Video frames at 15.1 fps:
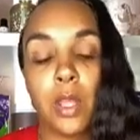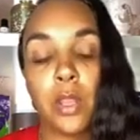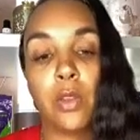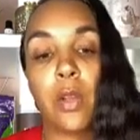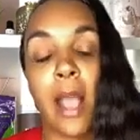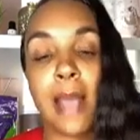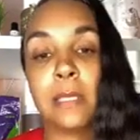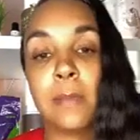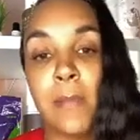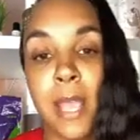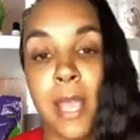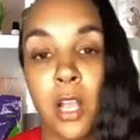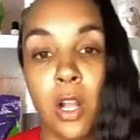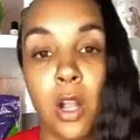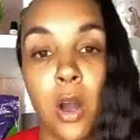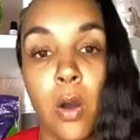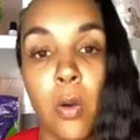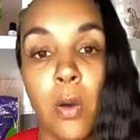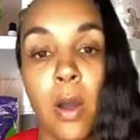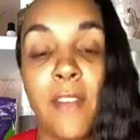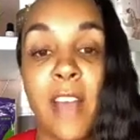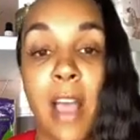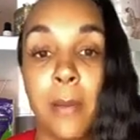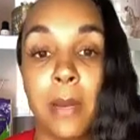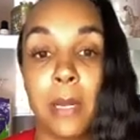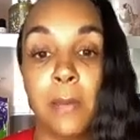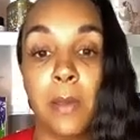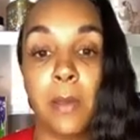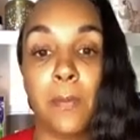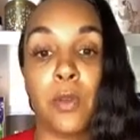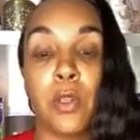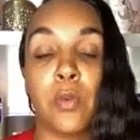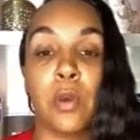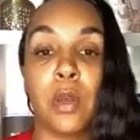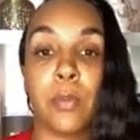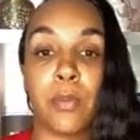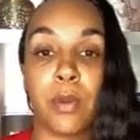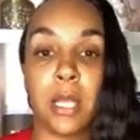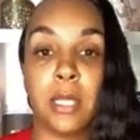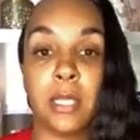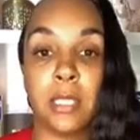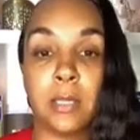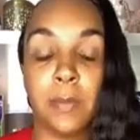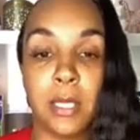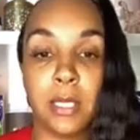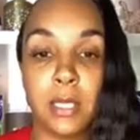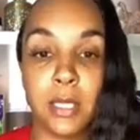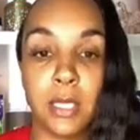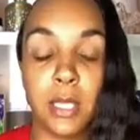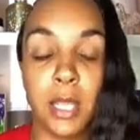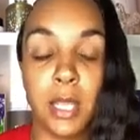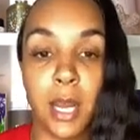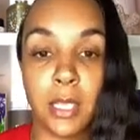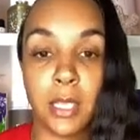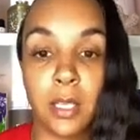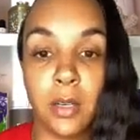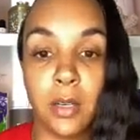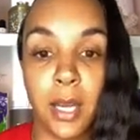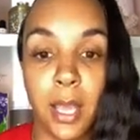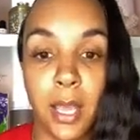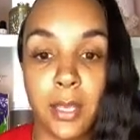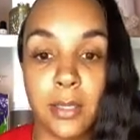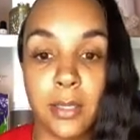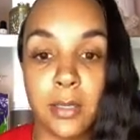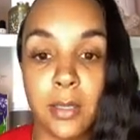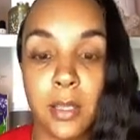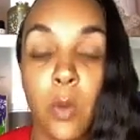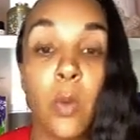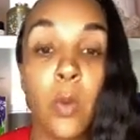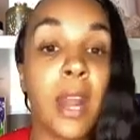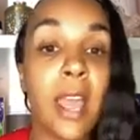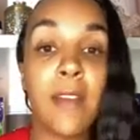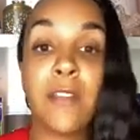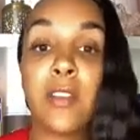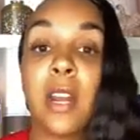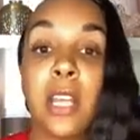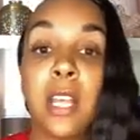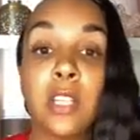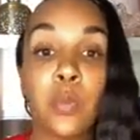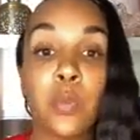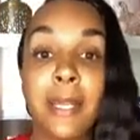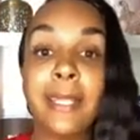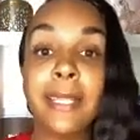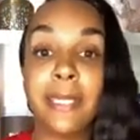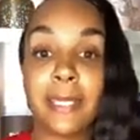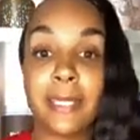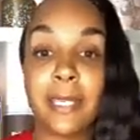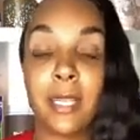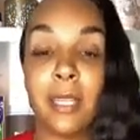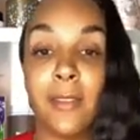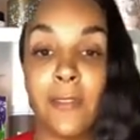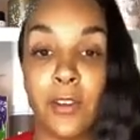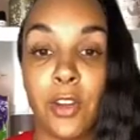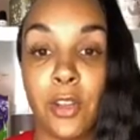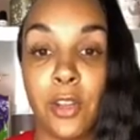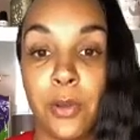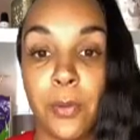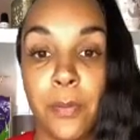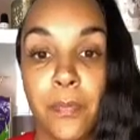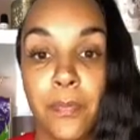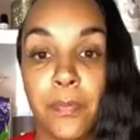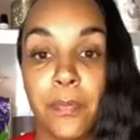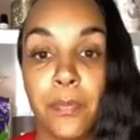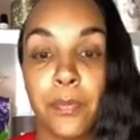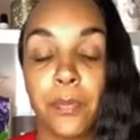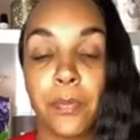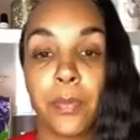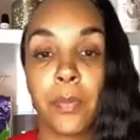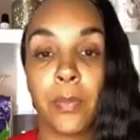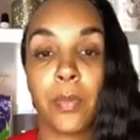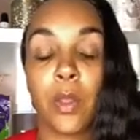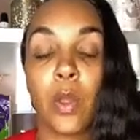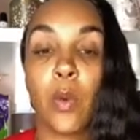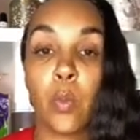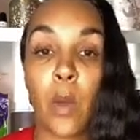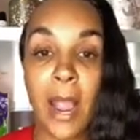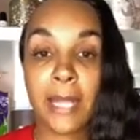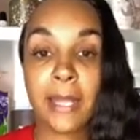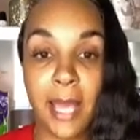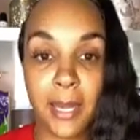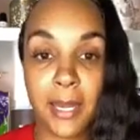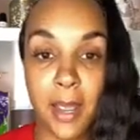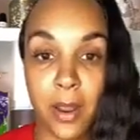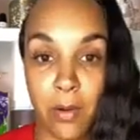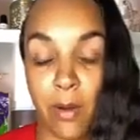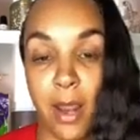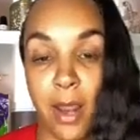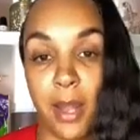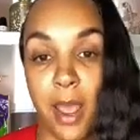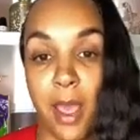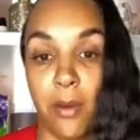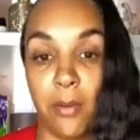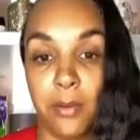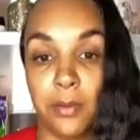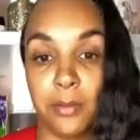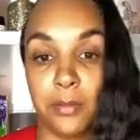You guys, make a goal of how many people you want to bring in this business in the next 30 days. Whatever it is realistically for you, write that down right now.